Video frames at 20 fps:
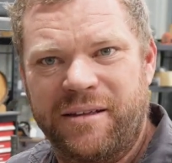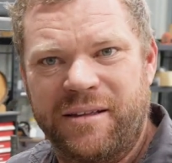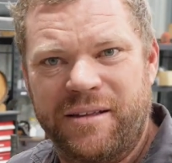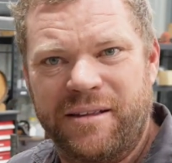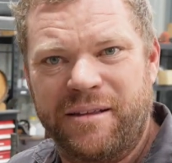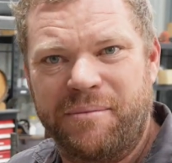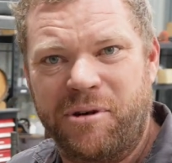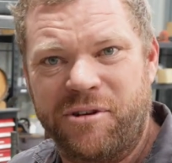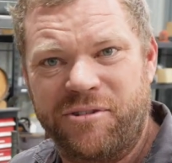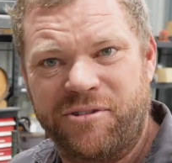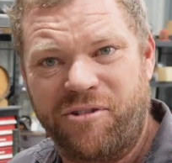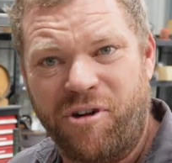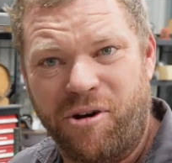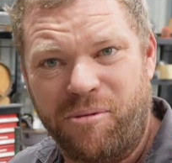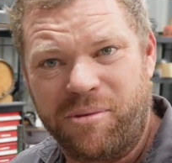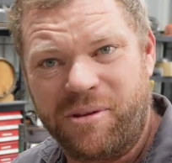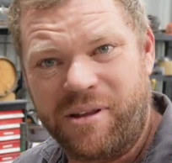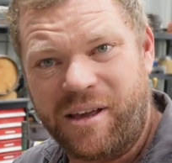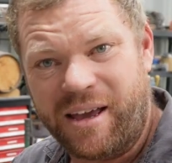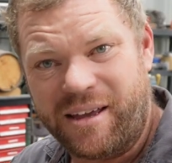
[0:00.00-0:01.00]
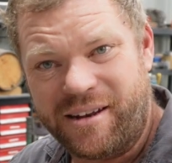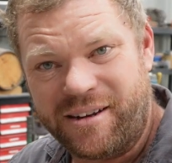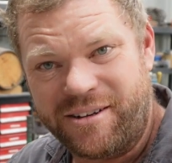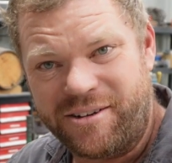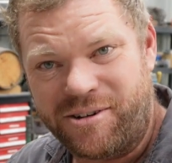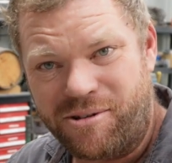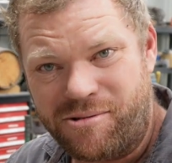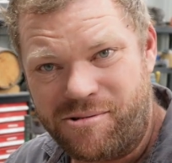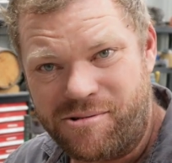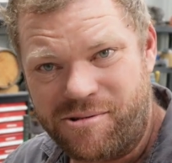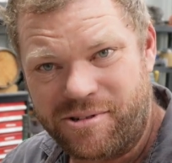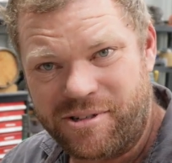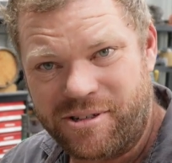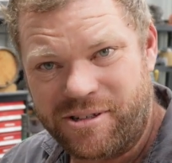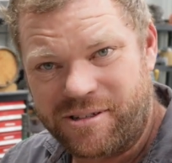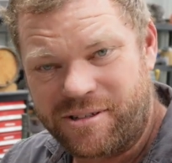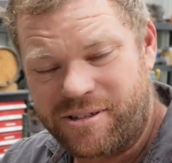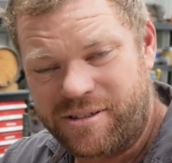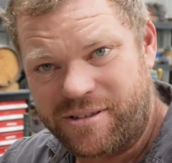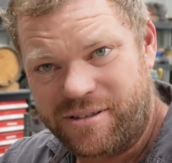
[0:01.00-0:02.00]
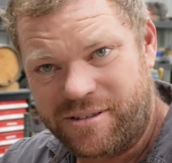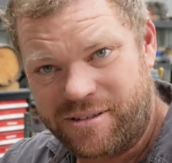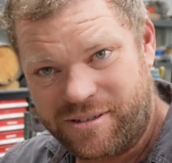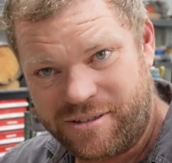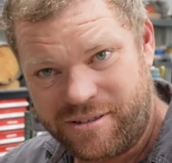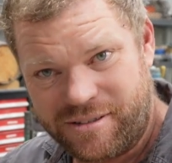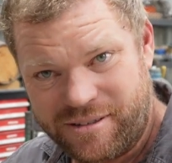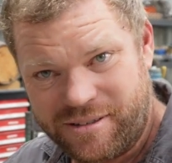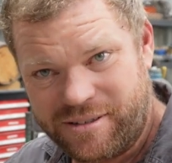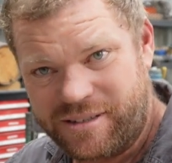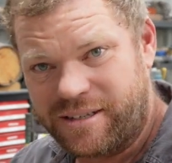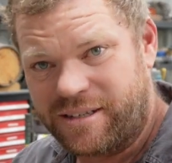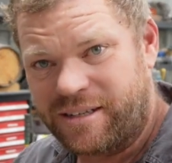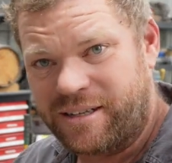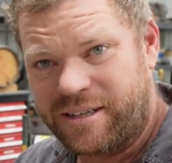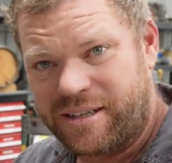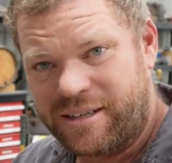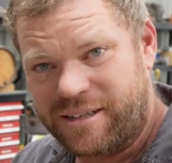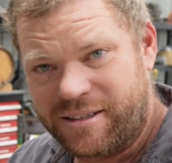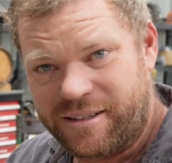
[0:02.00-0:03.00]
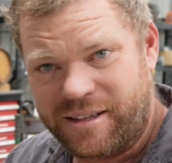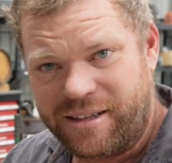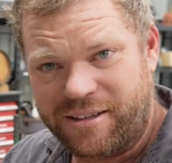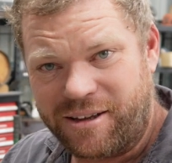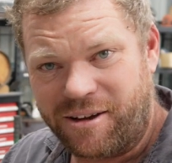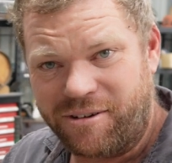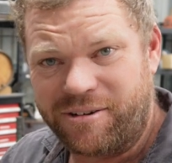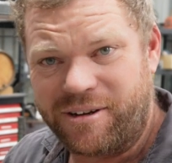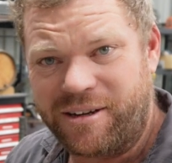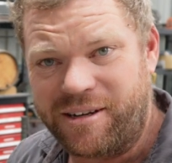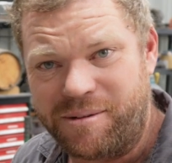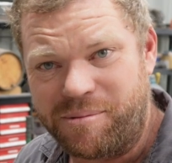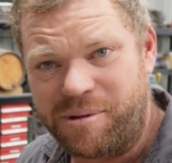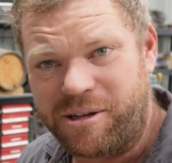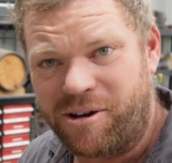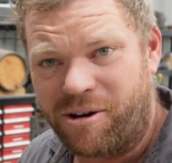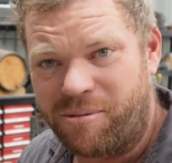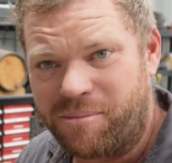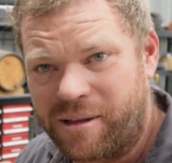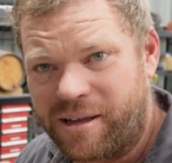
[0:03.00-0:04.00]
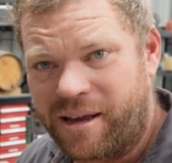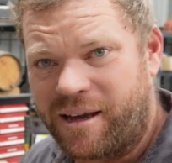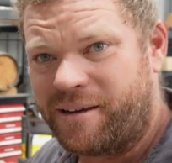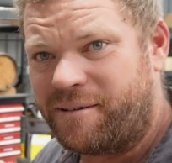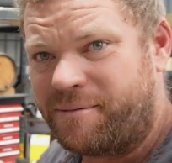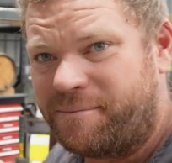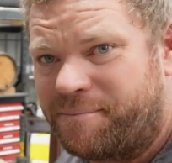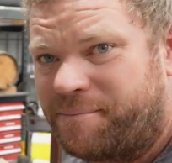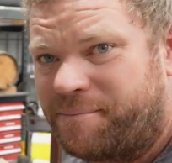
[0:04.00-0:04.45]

The most complicated doors that don't need to be complicated.